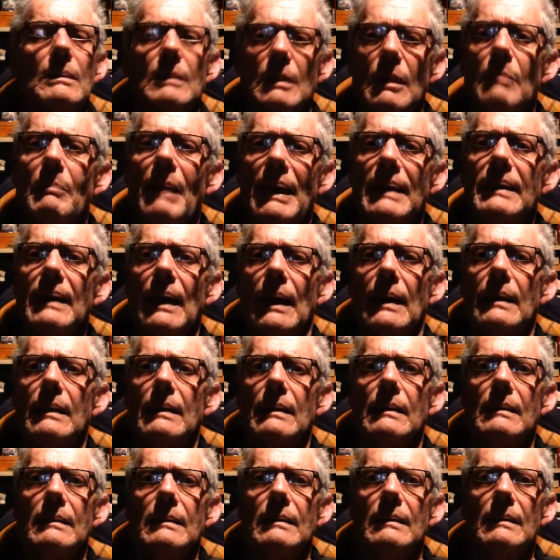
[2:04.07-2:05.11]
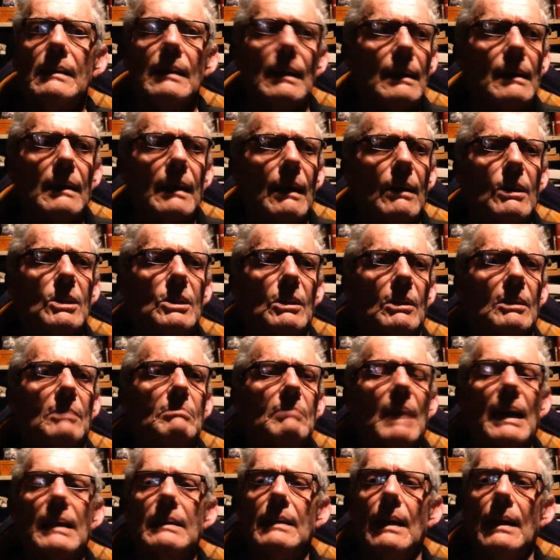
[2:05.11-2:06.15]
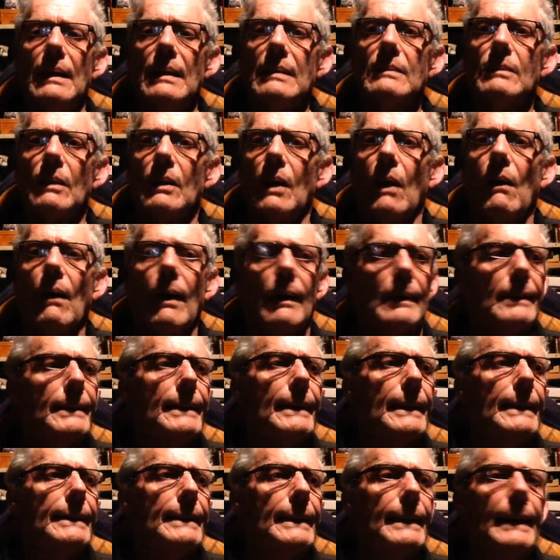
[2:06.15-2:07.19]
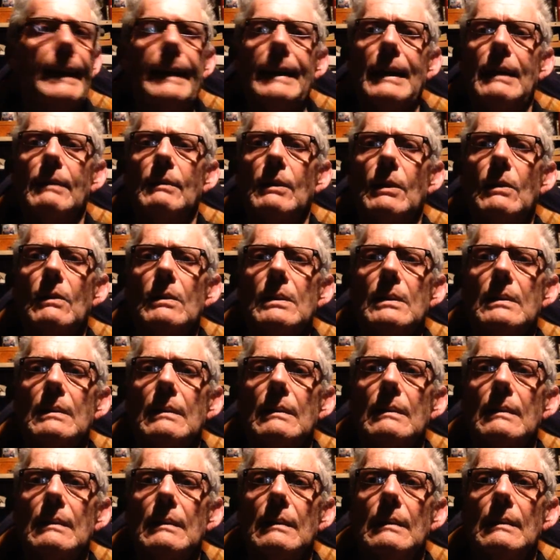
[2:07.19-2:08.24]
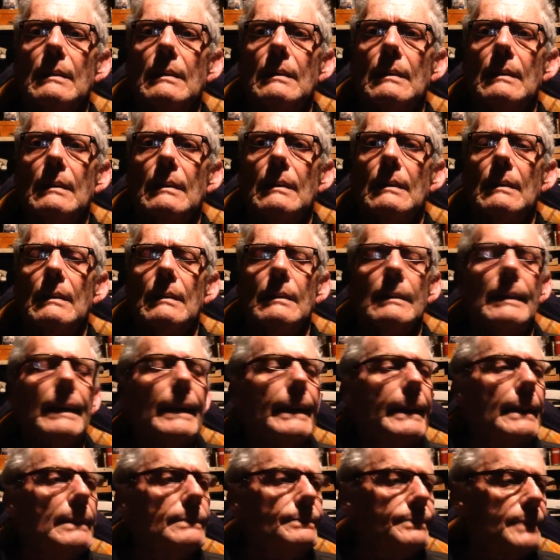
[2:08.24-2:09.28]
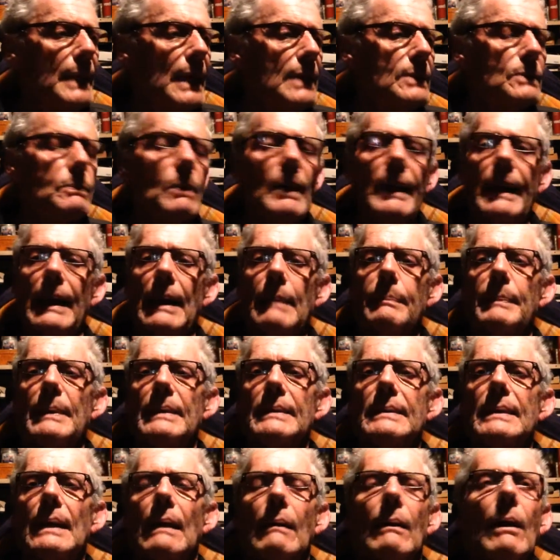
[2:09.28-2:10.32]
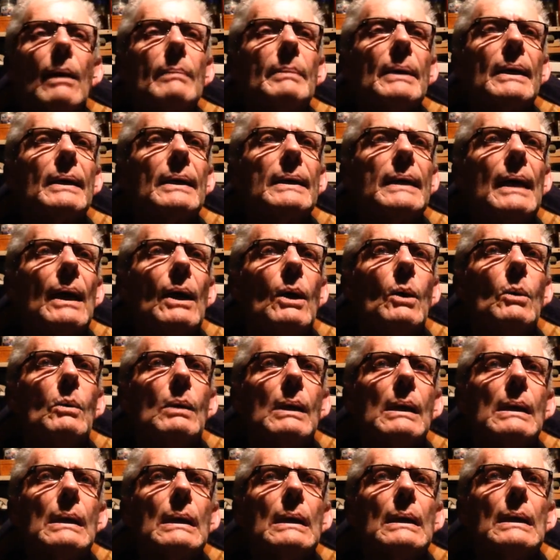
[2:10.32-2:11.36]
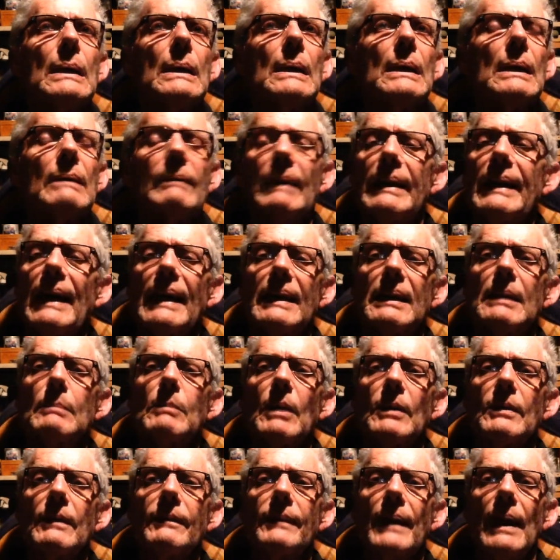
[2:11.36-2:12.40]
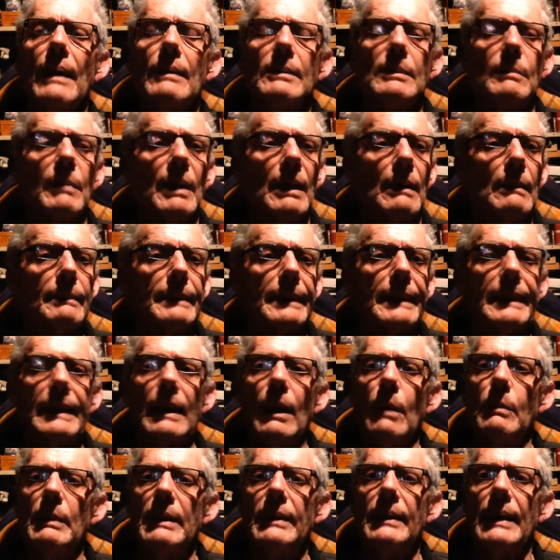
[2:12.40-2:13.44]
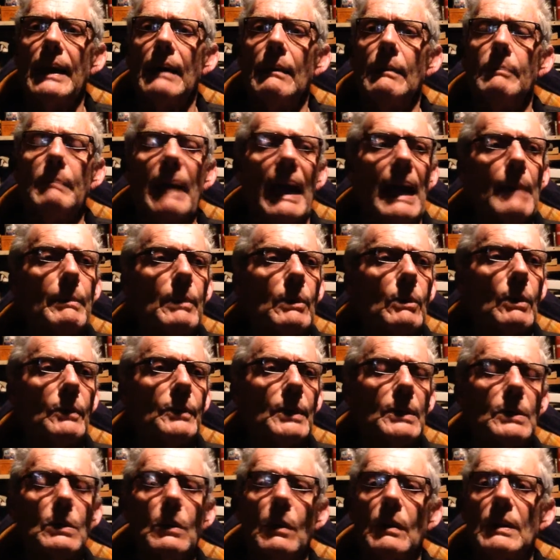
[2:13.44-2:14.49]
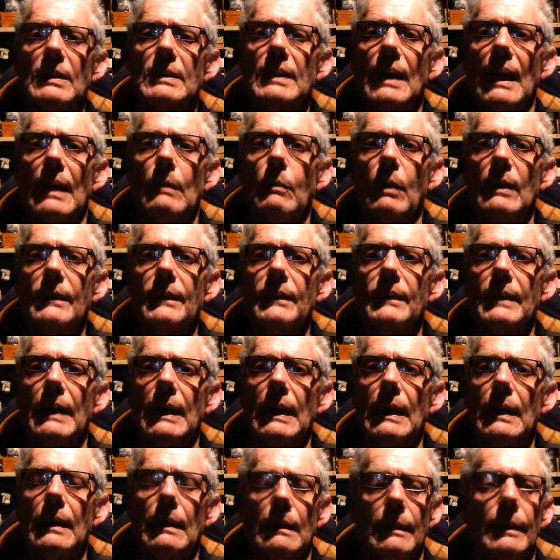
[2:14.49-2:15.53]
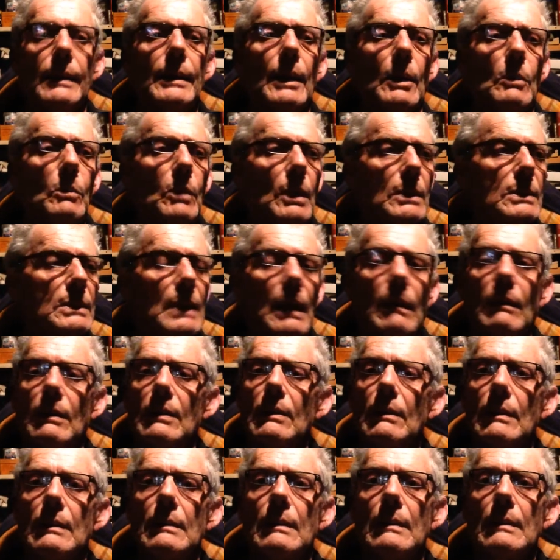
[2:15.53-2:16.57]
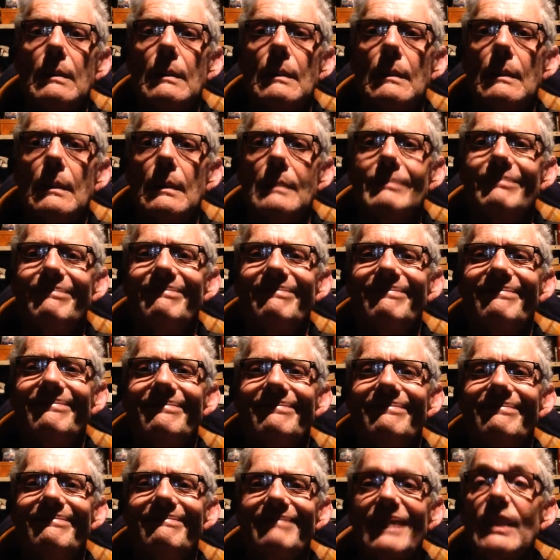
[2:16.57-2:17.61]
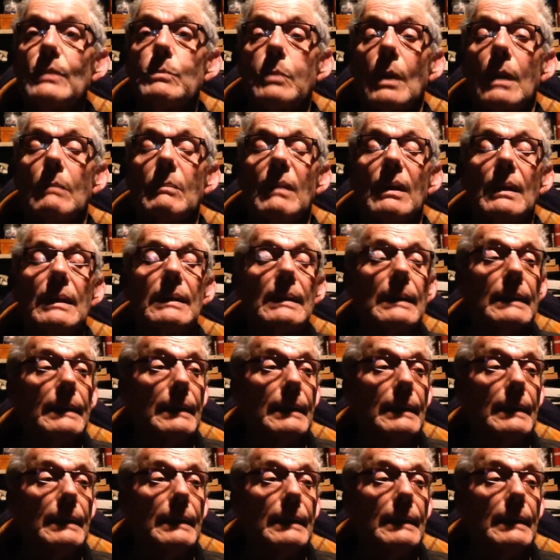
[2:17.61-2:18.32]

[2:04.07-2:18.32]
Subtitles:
The Monday. You don't close on a Monday. It's not a holiday today here in Oz. Anyhow, that's what happened. So I'm going to go. If I can't get them on the phone tomorrow, I'm going to go in there and hammer on the door and say, what the, you know, what's going on? That's what I'm like.